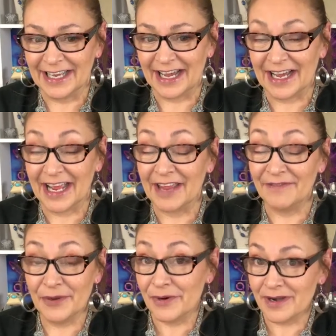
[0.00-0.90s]
Uh,
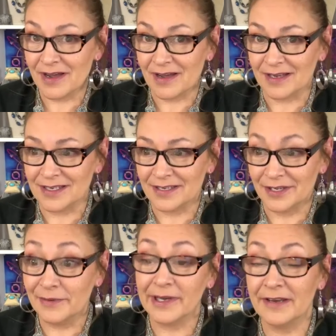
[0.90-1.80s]
if you are not,
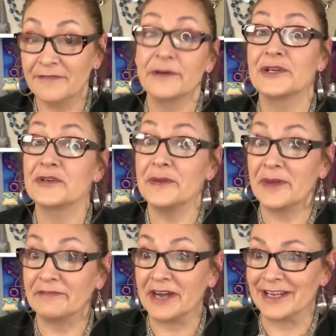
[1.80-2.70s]
you are in for a treat,
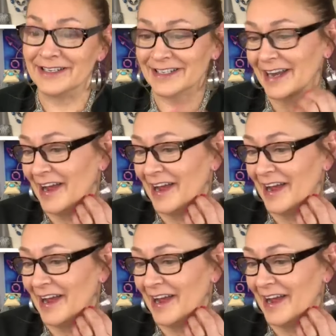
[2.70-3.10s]
my friend.